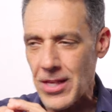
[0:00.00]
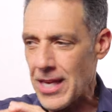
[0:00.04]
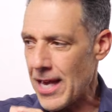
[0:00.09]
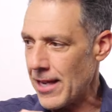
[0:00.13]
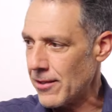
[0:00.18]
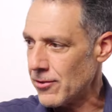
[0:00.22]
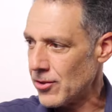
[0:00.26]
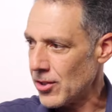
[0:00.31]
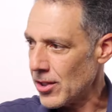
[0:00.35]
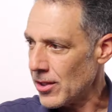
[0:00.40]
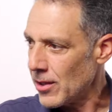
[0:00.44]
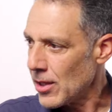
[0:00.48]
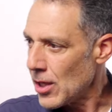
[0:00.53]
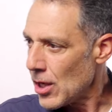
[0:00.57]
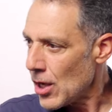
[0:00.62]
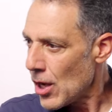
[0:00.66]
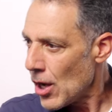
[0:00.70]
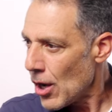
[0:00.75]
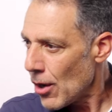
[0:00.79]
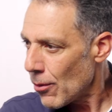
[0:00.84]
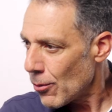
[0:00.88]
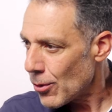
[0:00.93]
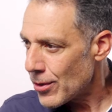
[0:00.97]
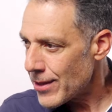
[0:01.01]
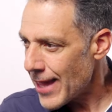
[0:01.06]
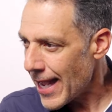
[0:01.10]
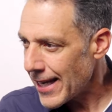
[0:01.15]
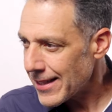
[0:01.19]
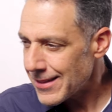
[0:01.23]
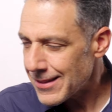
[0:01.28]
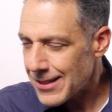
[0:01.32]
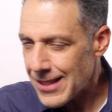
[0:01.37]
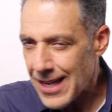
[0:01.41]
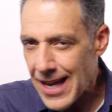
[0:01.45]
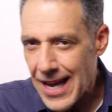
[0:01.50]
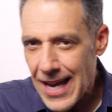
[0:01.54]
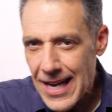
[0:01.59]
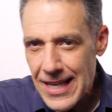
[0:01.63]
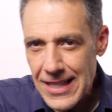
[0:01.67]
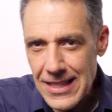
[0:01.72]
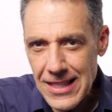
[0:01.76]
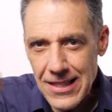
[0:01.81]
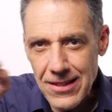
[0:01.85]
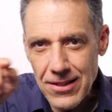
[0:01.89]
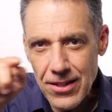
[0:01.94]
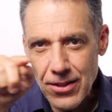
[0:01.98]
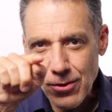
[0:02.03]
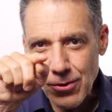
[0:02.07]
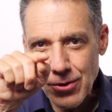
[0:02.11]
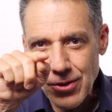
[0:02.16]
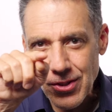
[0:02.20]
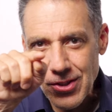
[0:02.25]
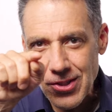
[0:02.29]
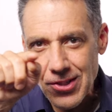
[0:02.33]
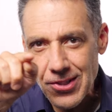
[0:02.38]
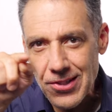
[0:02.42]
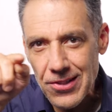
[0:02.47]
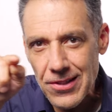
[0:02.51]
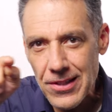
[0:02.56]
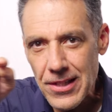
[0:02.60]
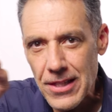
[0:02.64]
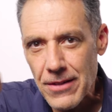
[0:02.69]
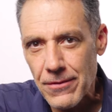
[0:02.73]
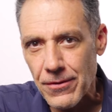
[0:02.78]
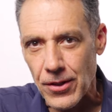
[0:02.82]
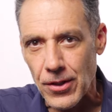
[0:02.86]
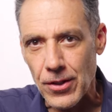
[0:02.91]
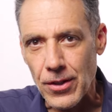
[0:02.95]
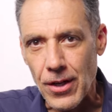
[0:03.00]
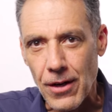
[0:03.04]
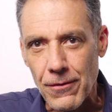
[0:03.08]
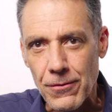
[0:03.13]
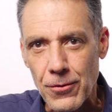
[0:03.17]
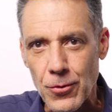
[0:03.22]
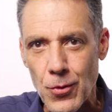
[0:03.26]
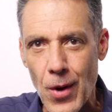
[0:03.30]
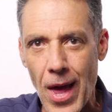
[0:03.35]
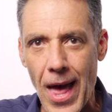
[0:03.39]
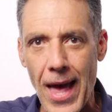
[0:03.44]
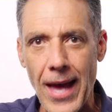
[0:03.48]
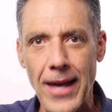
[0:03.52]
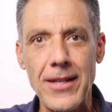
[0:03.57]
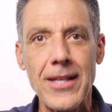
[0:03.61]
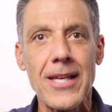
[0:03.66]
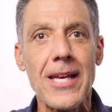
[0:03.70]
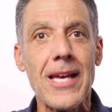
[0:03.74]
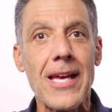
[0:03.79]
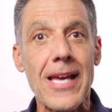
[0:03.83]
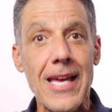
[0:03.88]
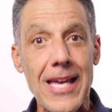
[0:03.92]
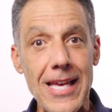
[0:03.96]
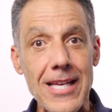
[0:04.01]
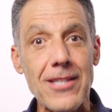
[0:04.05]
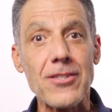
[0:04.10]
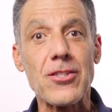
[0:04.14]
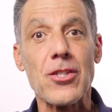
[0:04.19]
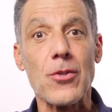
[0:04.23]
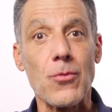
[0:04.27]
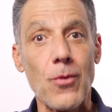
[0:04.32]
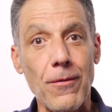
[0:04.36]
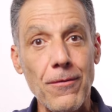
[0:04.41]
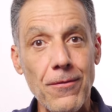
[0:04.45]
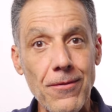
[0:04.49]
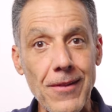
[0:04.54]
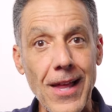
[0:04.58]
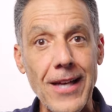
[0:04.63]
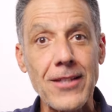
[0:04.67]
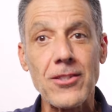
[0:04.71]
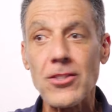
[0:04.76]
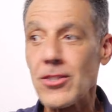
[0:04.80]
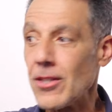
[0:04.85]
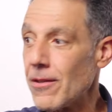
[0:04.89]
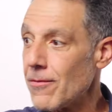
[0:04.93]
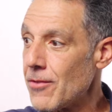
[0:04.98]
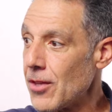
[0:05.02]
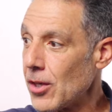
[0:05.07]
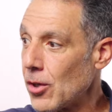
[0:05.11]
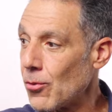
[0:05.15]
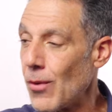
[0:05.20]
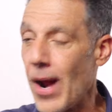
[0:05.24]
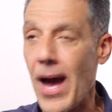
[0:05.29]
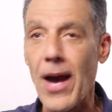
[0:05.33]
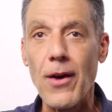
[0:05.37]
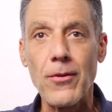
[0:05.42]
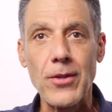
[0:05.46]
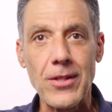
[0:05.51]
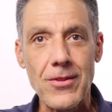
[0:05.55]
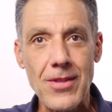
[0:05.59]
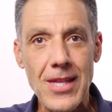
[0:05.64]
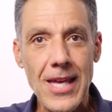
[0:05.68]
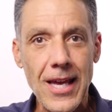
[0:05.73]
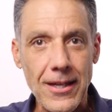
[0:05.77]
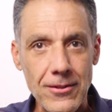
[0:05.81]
the engine where that tiny little sliver of red is the reflection of the crowd in the